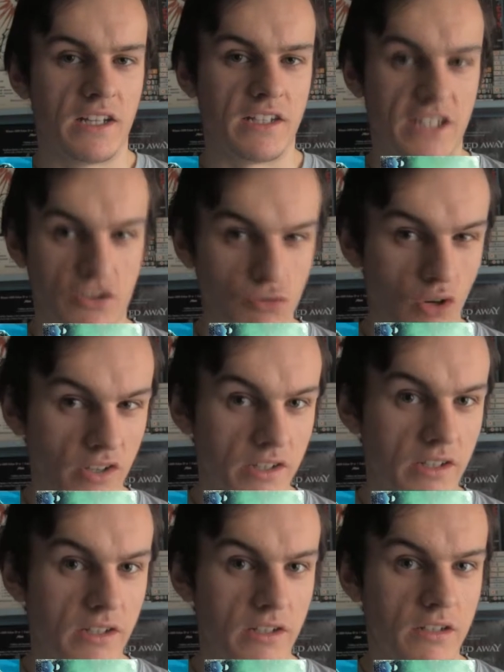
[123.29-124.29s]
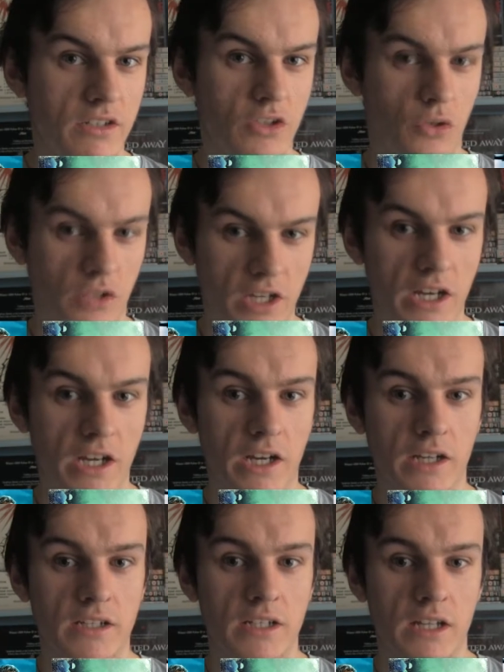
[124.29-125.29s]
Detroit,
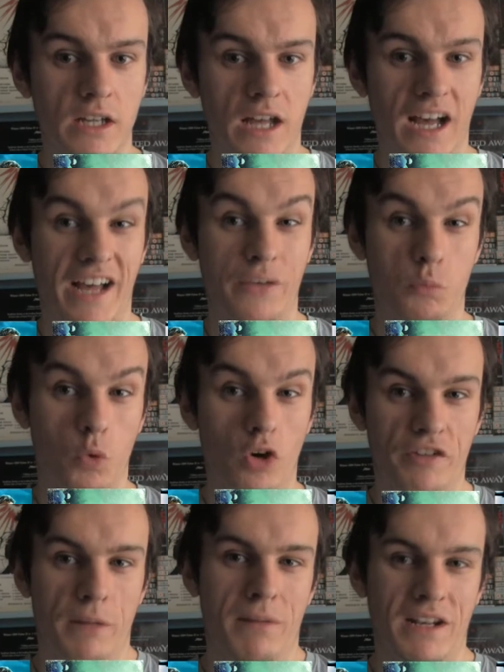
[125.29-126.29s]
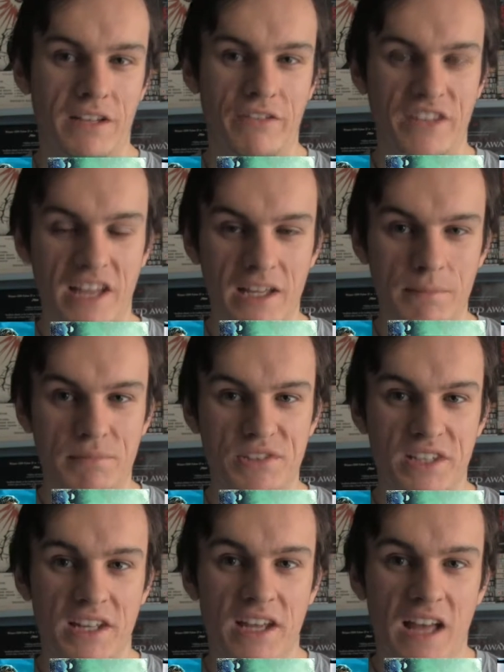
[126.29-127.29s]
Dunkirk, and War for the Planet of the Apes.
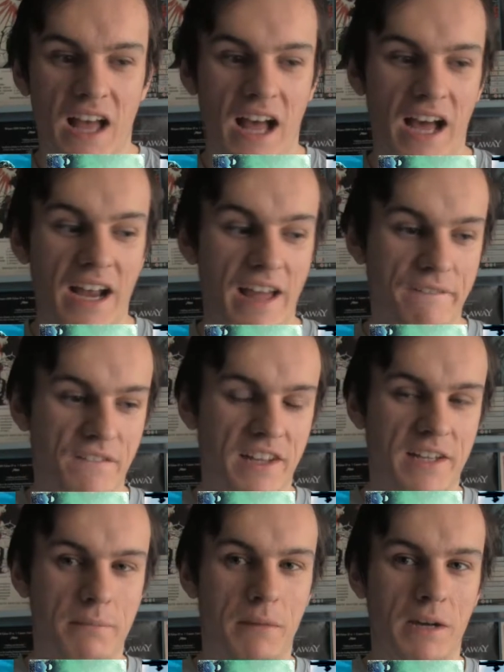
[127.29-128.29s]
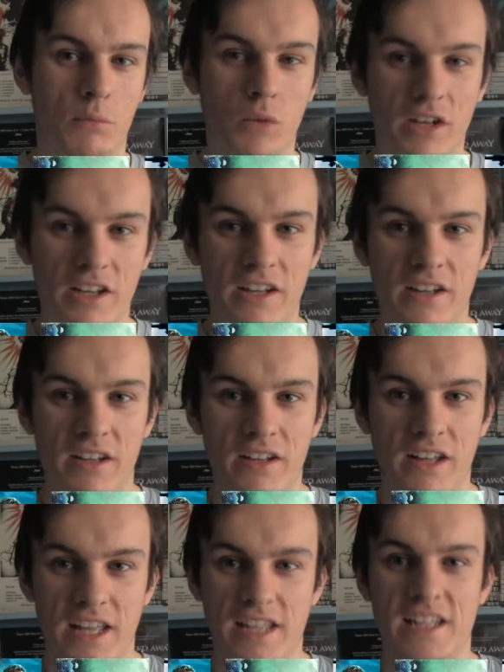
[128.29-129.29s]
And I think my winner
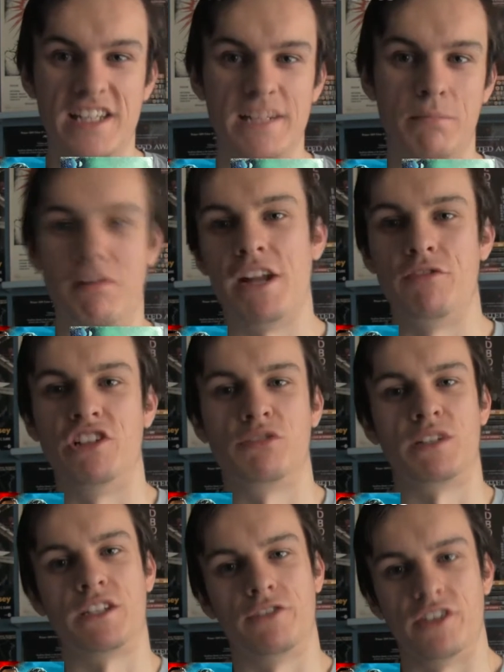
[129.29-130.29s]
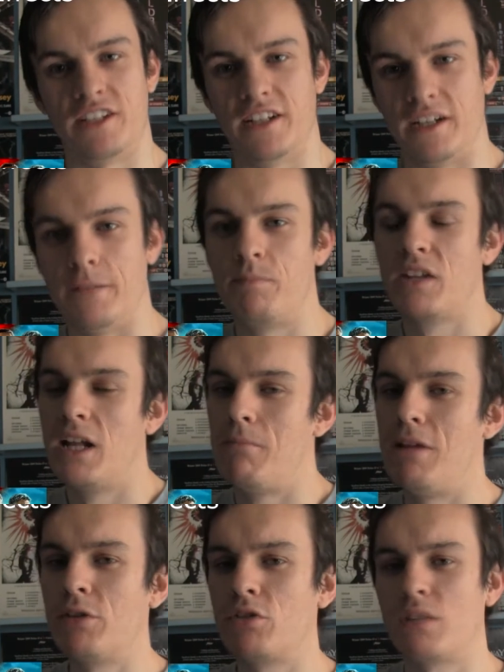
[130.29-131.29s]
is Blade Runner 2049.
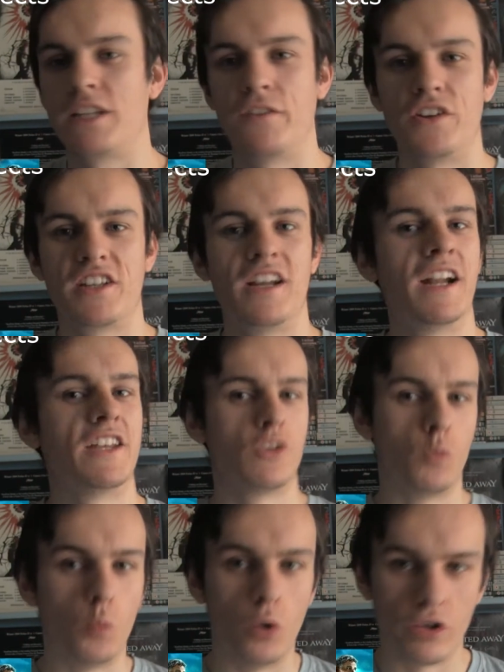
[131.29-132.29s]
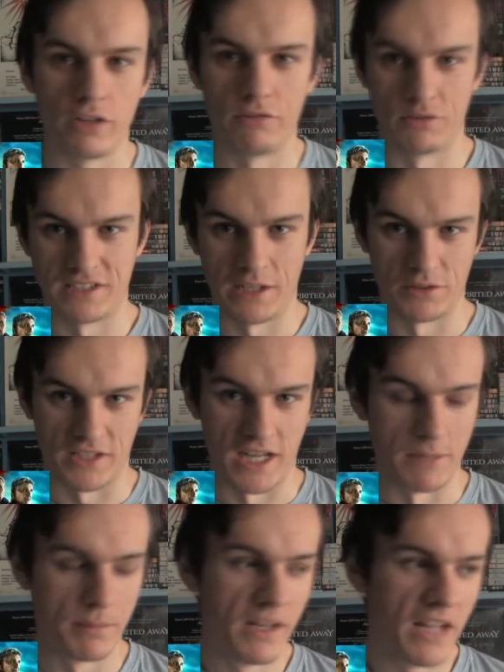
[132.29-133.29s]
Blade Runner 2049 has a wonderful soundscape.